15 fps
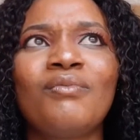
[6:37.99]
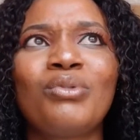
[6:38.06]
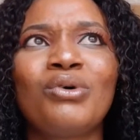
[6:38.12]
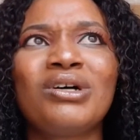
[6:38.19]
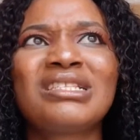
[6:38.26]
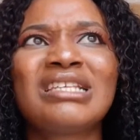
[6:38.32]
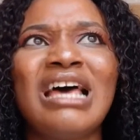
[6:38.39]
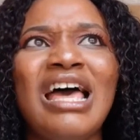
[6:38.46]

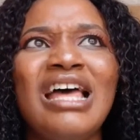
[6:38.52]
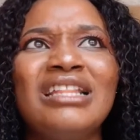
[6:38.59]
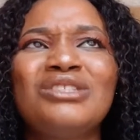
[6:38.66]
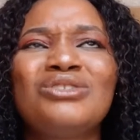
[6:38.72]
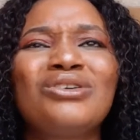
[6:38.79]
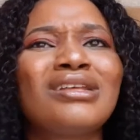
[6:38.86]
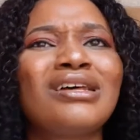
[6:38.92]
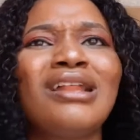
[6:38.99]
but the
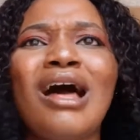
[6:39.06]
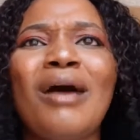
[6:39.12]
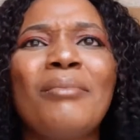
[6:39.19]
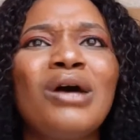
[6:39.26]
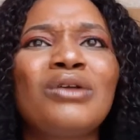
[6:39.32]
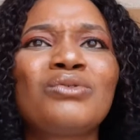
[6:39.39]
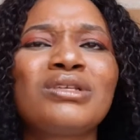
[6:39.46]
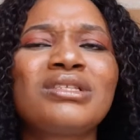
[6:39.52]
total
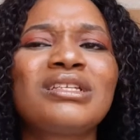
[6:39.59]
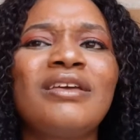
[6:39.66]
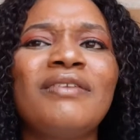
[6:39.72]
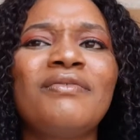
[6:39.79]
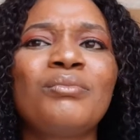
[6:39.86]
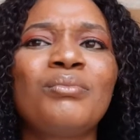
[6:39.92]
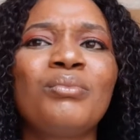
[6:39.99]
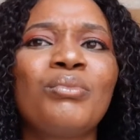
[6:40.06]
amount wasn't
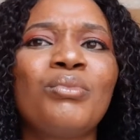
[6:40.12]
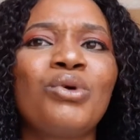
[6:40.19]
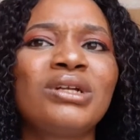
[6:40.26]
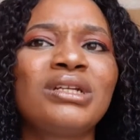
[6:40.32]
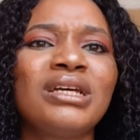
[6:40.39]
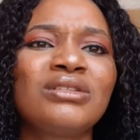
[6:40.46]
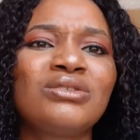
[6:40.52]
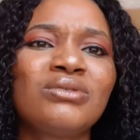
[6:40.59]
even more
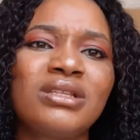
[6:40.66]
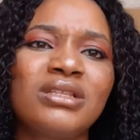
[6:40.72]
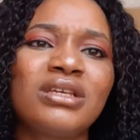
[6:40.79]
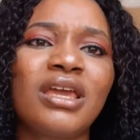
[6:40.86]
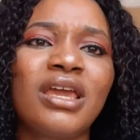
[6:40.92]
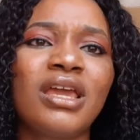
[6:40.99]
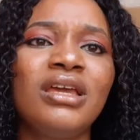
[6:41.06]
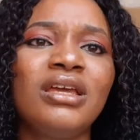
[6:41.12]
than
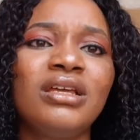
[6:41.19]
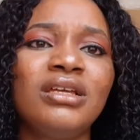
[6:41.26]
20k.